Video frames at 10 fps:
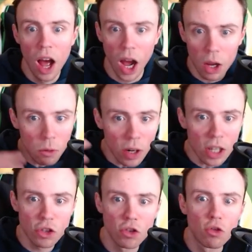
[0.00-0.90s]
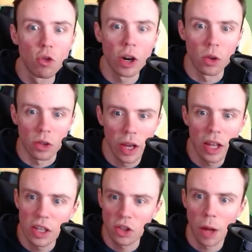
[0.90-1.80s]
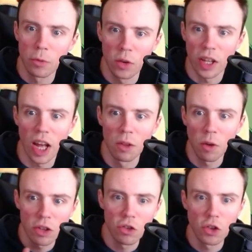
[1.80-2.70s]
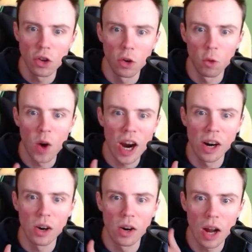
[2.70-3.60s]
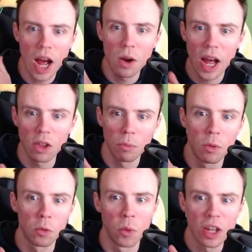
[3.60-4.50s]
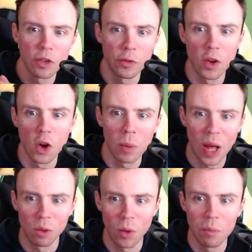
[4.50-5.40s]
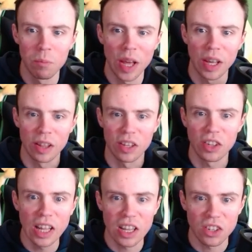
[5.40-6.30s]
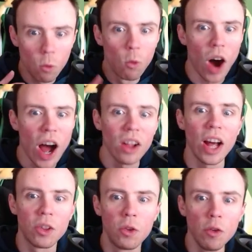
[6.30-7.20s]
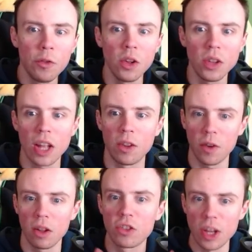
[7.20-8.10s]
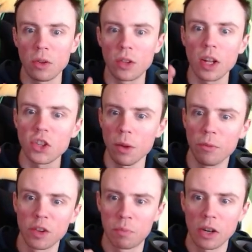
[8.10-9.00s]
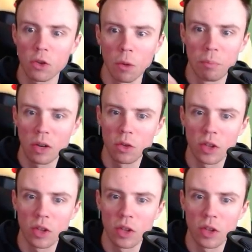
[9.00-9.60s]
I really struggled in this top 3 and wasn't sure where I had to put which film and when making this list. While I do feel that the final chapter does something better compared to the